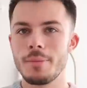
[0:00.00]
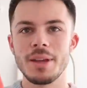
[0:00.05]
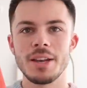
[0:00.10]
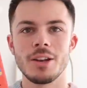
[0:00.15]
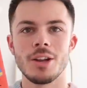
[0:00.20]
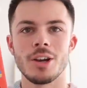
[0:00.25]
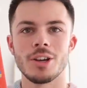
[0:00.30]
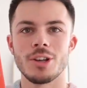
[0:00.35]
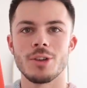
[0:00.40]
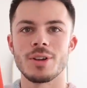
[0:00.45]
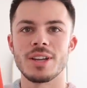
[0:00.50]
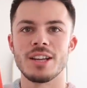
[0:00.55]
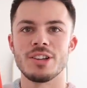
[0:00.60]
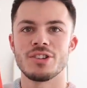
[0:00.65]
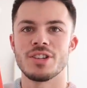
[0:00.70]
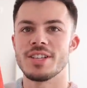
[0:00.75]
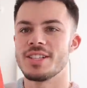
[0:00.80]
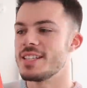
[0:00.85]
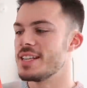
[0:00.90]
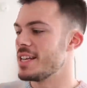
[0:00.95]
I mean, look, you can
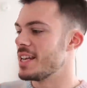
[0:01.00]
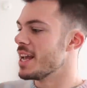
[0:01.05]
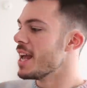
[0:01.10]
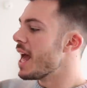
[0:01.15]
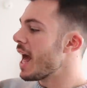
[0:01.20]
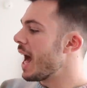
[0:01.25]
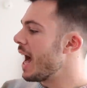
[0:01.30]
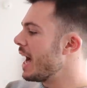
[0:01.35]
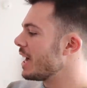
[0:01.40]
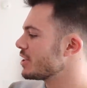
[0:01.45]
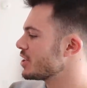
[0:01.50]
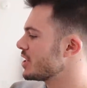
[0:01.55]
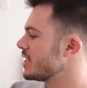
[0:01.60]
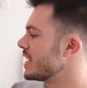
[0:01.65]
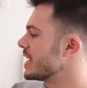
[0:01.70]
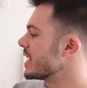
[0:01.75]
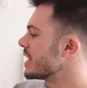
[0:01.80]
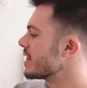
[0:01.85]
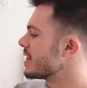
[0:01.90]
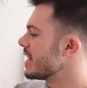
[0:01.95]
literally see,
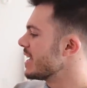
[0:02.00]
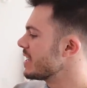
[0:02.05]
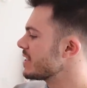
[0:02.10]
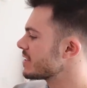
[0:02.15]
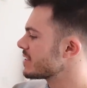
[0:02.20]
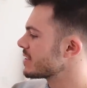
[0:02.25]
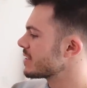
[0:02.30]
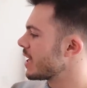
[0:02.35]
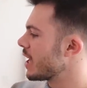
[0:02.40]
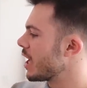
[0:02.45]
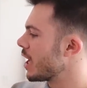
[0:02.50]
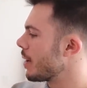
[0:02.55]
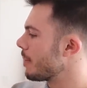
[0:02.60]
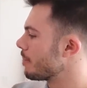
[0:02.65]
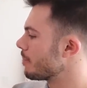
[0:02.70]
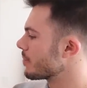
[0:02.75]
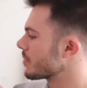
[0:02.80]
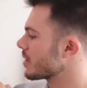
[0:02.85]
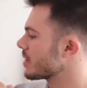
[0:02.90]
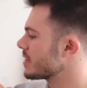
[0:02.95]
actually, this
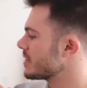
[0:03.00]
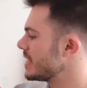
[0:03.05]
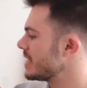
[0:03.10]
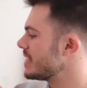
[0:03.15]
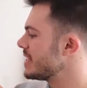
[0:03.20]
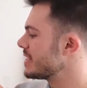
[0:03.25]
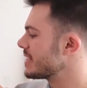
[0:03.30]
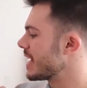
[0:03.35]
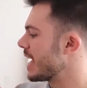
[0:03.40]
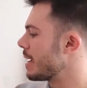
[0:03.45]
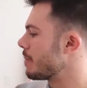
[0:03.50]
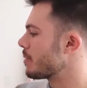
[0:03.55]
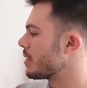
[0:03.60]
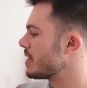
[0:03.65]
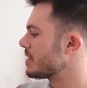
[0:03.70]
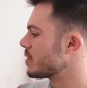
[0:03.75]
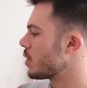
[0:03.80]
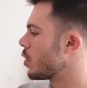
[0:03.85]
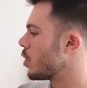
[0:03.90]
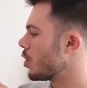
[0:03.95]
cityscape
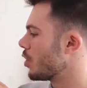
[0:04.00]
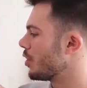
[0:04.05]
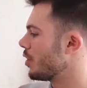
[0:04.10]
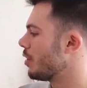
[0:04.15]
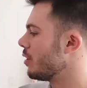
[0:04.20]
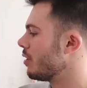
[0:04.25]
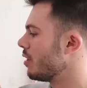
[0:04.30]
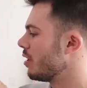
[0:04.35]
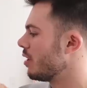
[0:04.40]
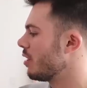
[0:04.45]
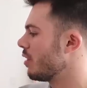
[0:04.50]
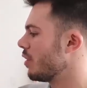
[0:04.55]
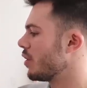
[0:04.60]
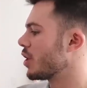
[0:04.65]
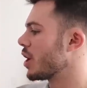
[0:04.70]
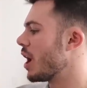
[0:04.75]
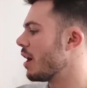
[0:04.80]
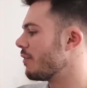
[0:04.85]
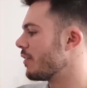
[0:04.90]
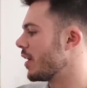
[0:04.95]
that is on the
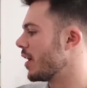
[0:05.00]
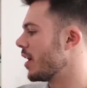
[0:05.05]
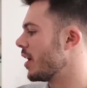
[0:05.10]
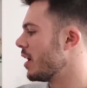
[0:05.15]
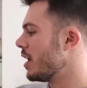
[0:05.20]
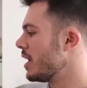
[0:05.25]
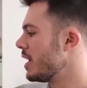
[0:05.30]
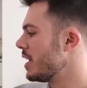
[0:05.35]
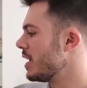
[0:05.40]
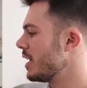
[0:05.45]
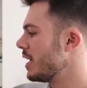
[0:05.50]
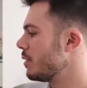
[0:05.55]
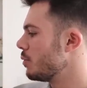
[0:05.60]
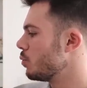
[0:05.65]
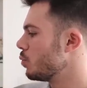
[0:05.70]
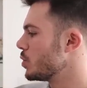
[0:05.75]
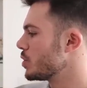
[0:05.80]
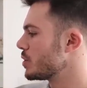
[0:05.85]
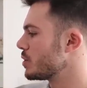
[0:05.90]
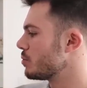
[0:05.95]
cover
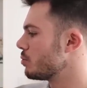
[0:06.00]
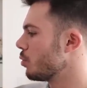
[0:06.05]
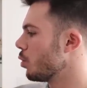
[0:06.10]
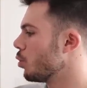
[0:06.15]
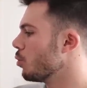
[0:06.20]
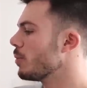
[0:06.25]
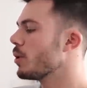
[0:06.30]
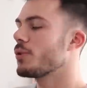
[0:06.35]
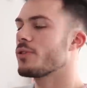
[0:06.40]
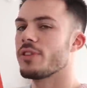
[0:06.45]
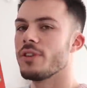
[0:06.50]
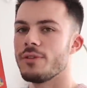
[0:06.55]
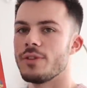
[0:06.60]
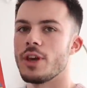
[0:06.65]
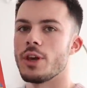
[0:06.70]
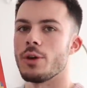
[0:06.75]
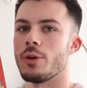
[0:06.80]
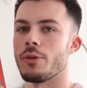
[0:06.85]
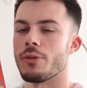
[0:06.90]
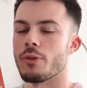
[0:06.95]
was almost the
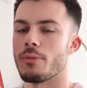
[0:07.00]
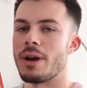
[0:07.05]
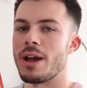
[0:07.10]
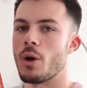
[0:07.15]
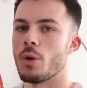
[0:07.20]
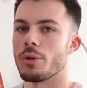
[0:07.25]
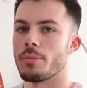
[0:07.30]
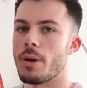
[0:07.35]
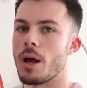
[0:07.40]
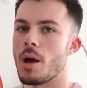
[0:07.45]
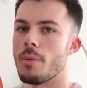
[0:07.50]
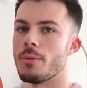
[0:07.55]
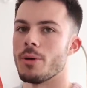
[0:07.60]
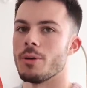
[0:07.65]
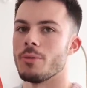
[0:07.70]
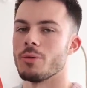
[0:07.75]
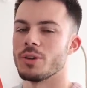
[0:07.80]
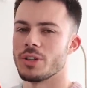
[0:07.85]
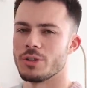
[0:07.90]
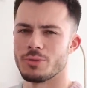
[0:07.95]
view from my old
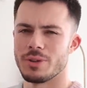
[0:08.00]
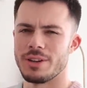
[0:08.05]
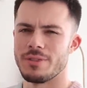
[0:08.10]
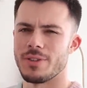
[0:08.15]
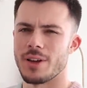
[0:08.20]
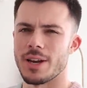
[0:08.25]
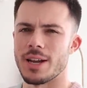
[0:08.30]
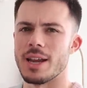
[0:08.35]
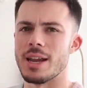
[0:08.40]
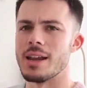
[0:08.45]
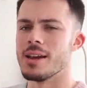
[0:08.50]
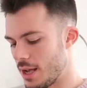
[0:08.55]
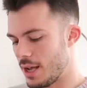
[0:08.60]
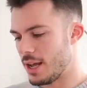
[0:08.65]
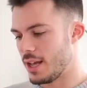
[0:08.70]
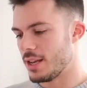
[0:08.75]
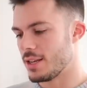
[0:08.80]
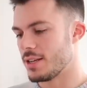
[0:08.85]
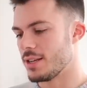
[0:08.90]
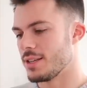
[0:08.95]
apartment, which is really funny.
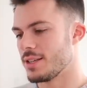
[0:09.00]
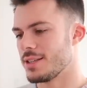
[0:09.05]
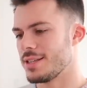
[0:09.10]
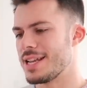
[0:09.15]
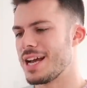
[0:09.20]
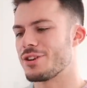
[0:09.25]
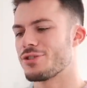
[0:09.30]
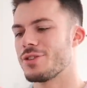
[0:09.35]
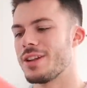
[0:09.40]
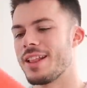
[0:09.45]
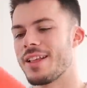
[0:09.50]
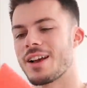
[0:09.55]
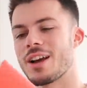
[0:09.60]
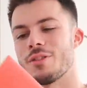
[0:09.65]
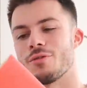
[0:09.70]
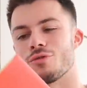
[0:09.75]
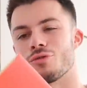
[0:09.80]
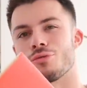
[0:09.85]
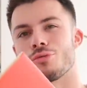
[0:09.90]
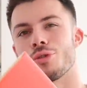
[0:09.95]
And naturally that
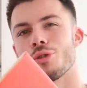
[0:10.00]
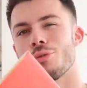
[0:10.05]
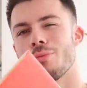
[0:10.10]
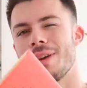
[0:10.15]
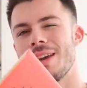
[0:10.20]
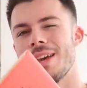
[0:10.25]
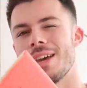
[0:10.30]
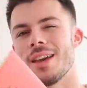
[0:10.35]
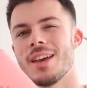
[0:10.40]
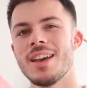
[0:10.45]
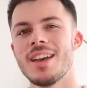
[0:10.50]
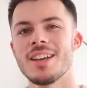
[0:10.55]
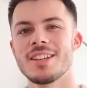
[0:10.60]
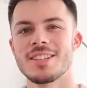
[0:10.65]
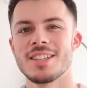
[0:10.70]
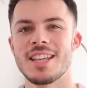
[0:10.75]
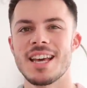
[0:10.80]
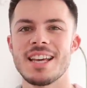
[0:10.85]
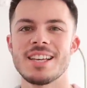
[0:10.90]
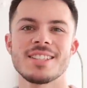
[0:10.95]
kind of drew me
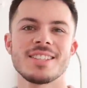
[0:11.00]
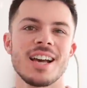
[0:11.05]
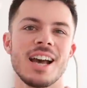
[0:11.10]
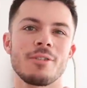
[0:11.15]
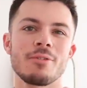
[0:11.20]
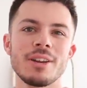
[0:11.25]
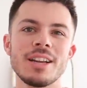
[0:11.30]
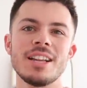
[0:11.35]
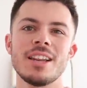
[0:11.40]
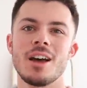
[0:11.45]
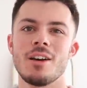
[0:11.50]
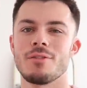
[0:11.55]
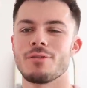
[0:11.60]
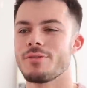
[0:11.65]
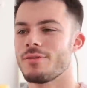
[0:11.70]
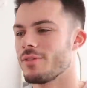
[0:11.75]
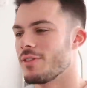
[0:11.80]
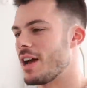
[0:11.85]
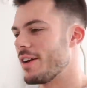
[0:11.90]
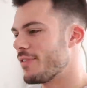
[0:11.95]
to this. I really
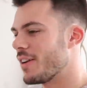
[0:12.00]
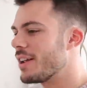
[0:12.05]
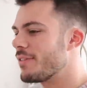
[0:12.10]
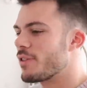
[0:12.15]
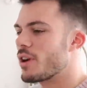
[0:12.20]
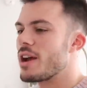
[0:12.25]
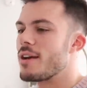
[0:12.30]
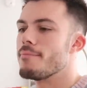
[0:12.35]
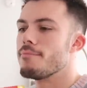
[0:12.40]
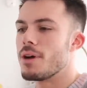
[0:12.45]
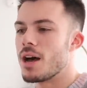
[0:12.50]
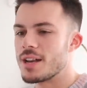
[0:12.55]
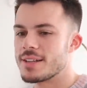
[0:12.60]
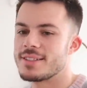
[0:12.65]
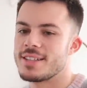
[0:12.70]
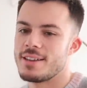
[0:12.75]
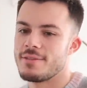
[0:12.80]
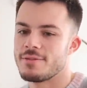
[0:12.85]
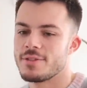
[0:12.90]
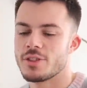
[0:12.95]
love, I find it very
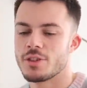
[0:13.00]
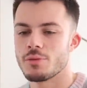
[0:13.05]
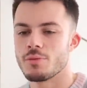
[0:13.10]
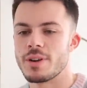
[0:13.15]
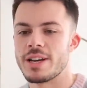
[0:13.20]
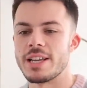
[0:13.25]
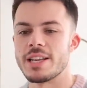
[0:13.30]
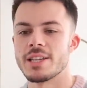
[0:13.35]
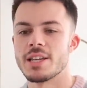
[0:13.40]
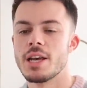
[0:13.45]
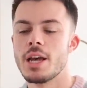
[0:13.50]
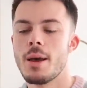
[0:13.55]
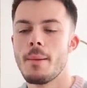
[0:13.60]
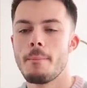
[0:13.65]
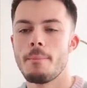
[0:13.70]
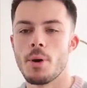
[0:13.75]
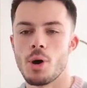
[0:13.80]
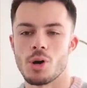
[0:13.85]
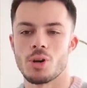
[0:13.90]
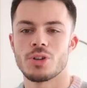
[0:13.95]
immersive to read
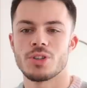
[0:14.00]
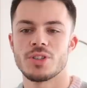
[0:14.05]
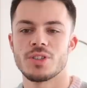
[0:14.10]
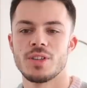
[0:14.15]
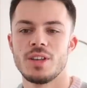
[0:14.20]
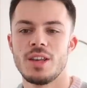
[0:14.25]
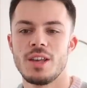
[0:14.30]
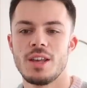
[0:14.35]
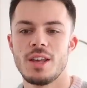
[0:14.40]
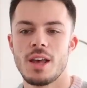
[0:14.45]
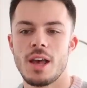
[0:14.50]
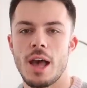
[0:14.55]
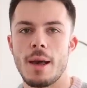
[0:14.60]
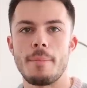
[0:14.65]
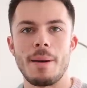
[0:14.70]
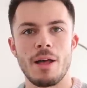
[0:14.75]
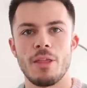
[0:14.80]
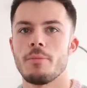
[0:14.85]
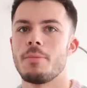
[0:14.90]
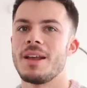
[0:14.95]
books
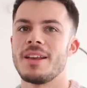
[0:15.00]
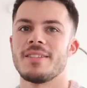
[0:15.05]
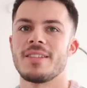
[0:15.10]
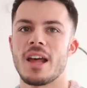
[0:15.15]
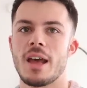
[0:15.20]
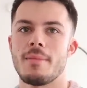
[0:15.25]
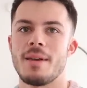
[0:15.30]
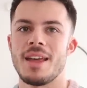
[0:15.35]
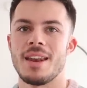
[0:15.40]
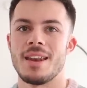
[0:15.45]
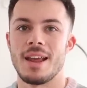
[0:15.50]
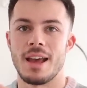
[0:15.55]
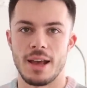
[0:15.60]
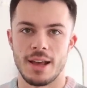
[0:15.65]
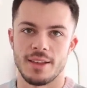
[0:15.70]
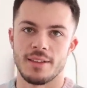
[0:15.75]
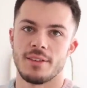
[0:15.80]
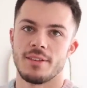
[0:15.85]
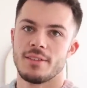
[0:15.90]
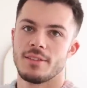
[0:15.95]
about the place that I'm in,
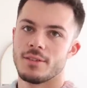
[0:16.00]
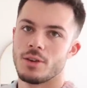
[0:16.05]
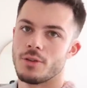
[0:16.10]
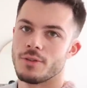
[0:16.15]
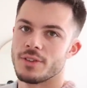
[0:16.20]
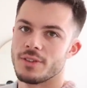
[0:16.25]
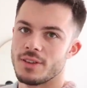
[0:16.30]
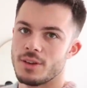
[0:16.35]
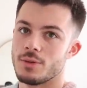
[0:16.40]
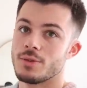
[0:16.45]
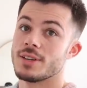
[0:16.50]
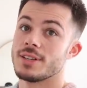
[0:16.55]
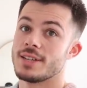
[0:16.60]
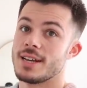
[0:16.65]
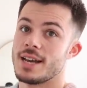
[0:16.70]
as obviously you can